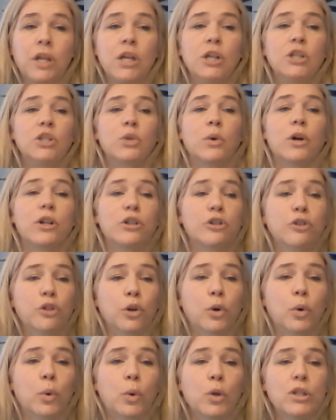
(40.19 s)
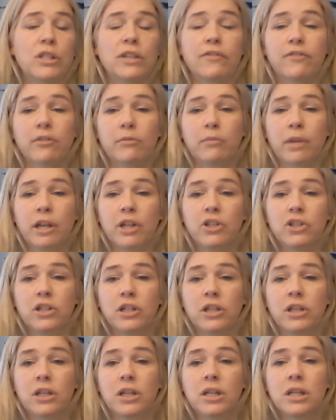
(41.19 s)
So under the course
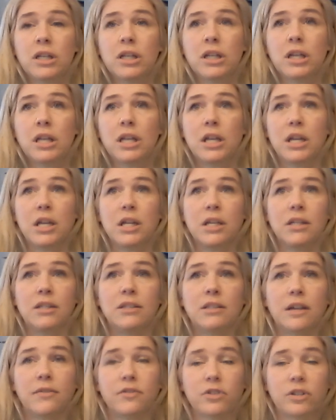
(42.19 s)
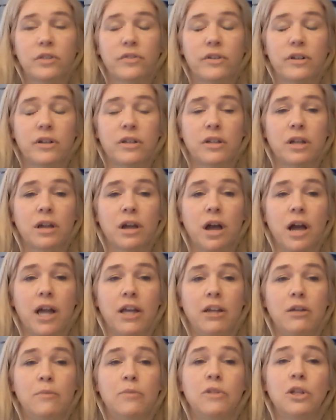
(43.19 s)
information is several different
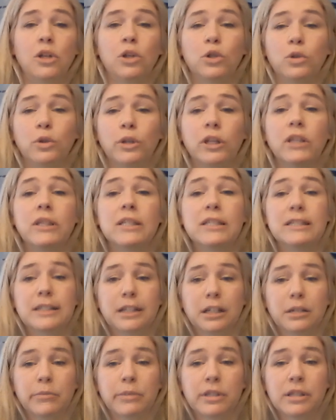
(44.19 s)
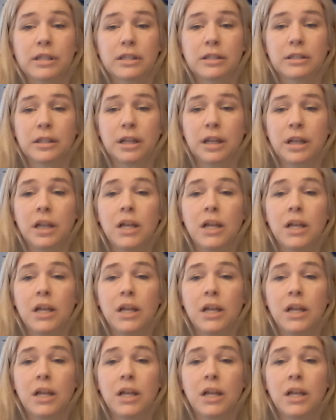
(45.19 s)
items, including the syllabus.